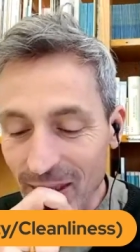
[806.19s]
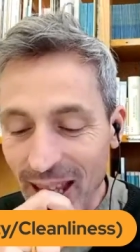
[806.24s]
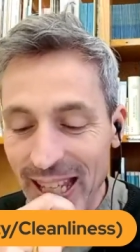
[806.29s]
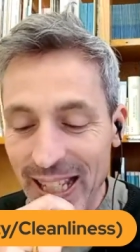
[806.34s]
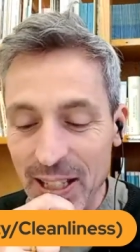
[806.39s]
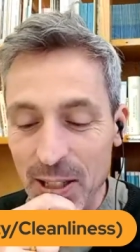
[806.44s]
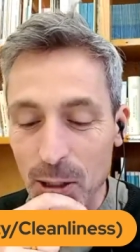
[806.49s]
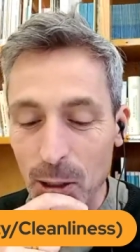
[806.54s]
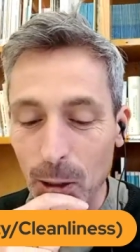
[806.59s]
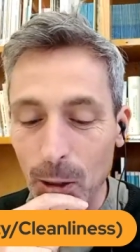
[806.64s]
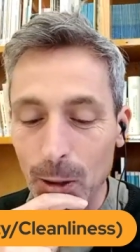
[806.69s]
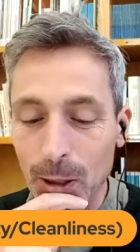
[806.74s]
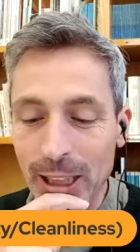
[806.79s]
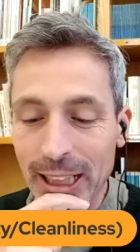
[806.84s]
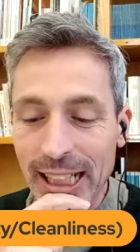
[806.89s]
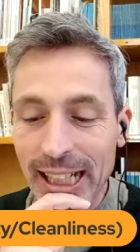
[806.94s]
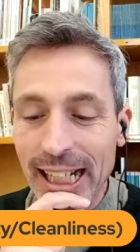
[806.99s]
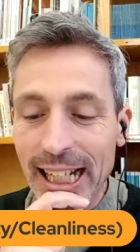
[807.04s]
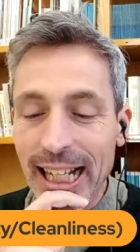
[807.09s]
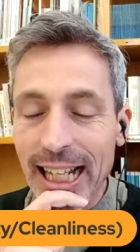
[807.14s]
and so
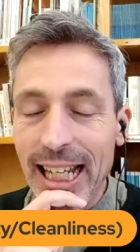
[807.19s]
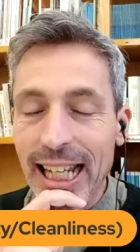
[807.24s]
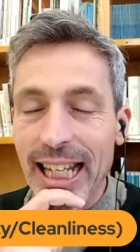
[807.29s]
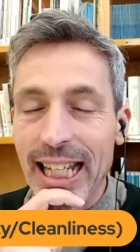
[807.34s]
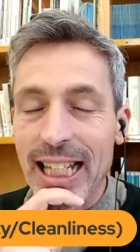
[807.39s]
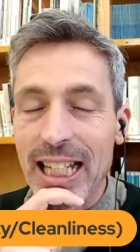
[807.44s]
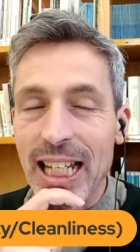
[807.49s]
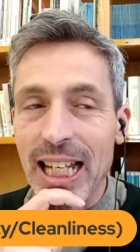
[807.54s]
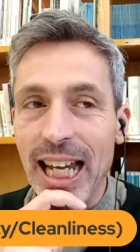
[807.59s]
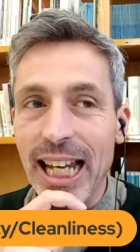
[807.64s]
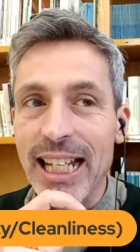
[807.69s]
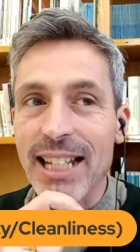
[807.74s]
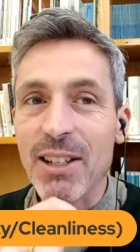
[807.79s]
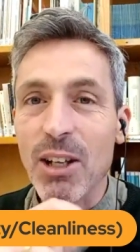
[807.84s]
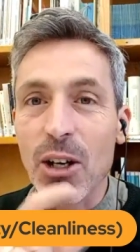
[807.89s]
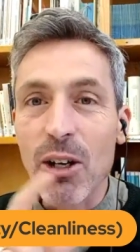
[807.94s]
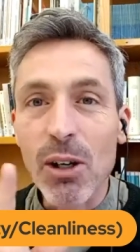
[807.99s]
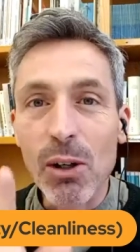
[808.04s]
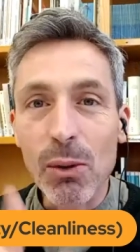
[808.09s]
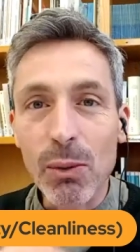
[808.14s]
it's
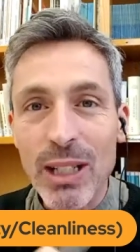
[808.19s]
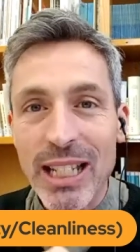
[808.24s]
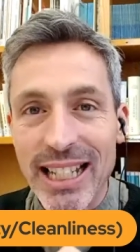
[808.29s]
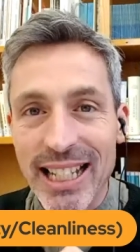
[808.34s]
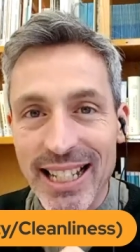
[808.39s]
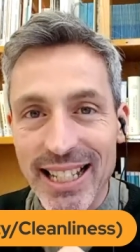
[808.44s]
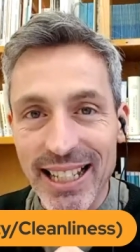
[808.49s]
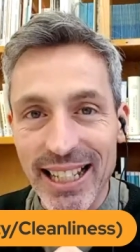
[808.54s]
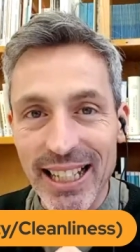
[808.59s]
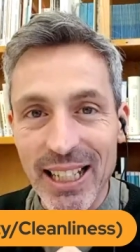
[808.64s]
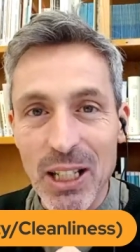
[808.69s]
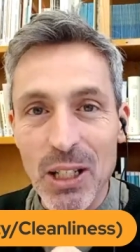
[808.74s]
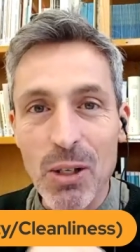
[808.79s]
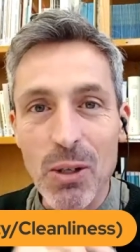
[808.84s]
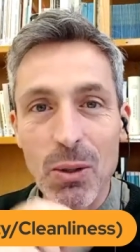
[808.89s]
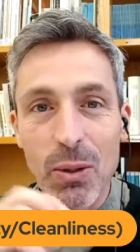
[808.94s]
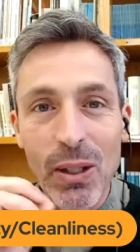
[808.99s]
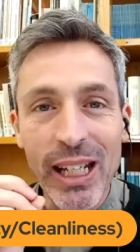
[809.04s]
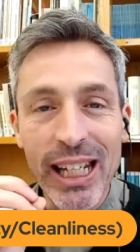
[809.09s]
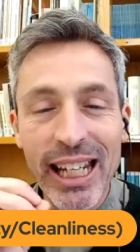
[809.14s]
not always easy
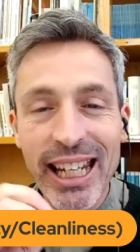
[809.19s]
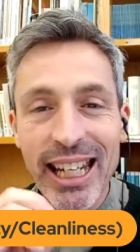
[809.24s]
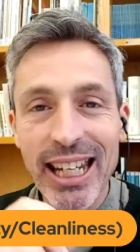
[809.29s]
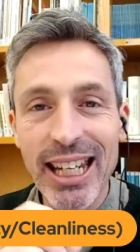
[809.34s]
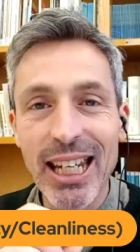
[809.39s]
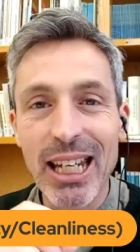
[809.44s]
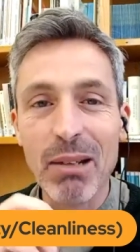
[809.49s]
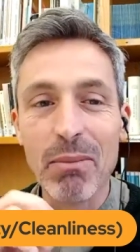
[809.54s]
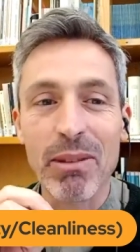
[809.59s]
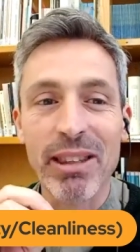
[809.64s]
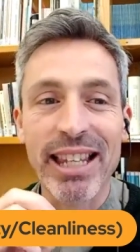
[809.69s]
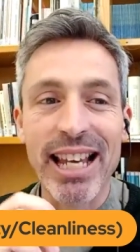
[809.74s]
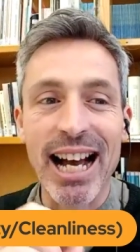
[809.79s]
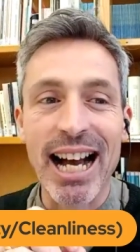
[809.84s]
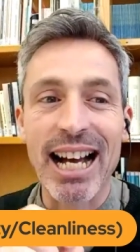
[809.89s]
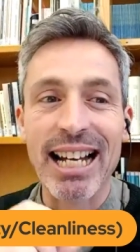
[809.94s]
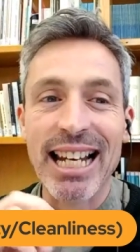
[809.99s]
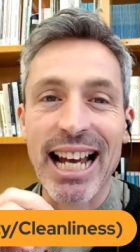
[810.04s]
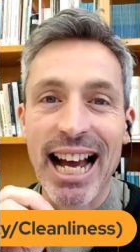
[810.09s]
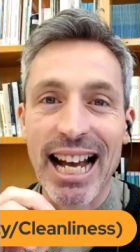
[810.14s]
to keep
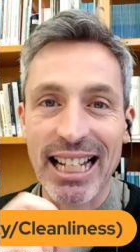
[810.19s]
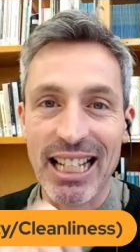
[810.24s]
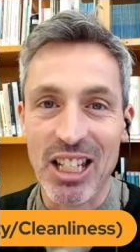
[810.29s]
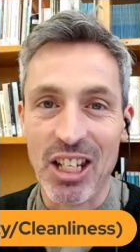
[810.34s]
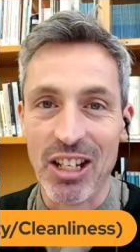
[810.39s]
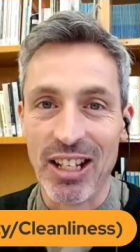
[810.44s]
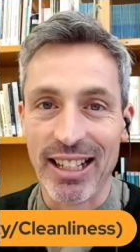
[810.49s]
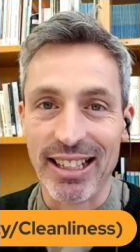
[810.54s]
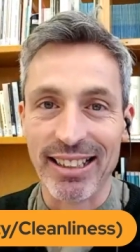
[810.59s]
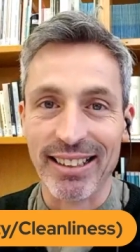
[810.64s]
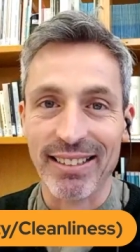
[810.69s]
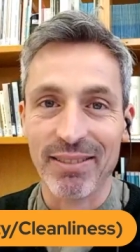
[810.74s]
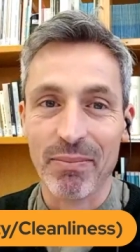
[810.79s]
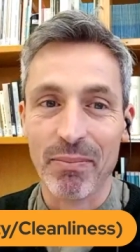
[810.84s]
that hygiene